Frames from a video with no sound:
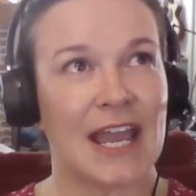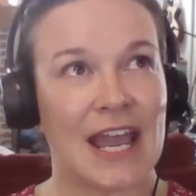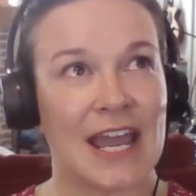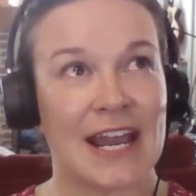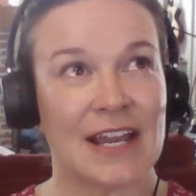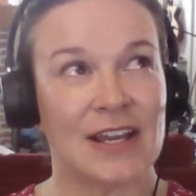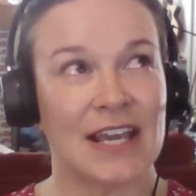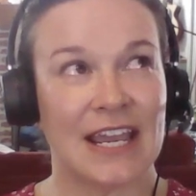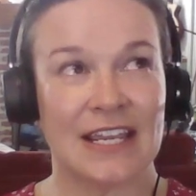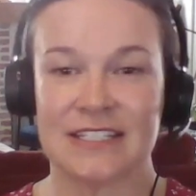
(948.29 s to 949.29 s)
And I
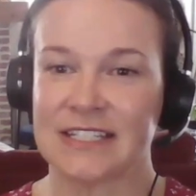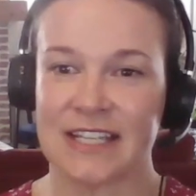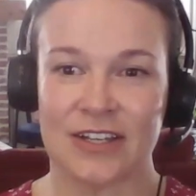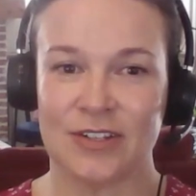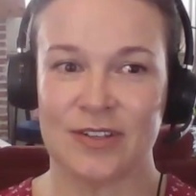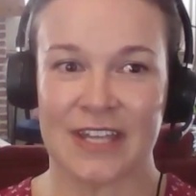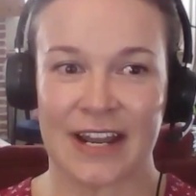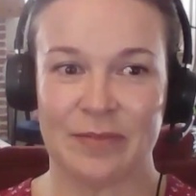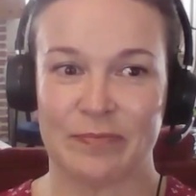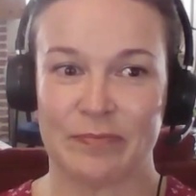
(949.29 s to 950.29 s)
hate to tell you that I